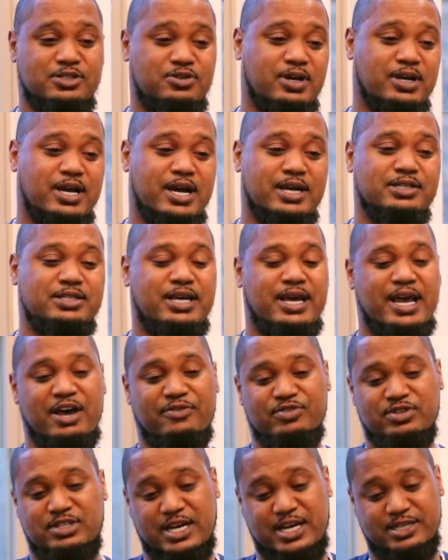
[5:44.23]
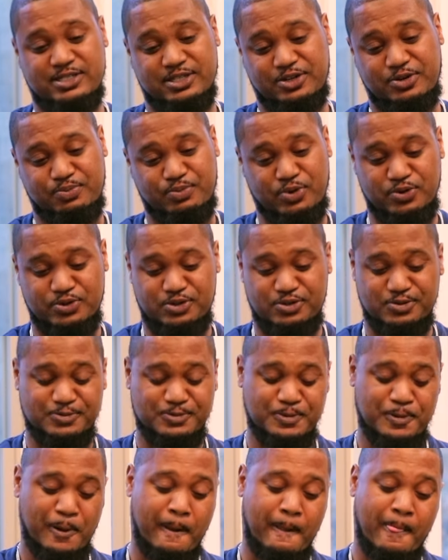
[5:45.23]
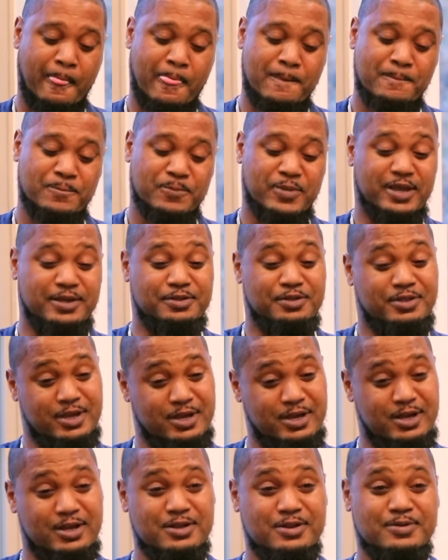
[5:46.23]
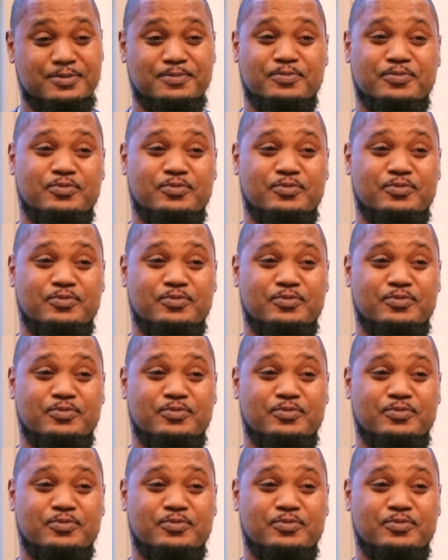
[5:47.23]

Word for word: So I got into advertising commercial. And then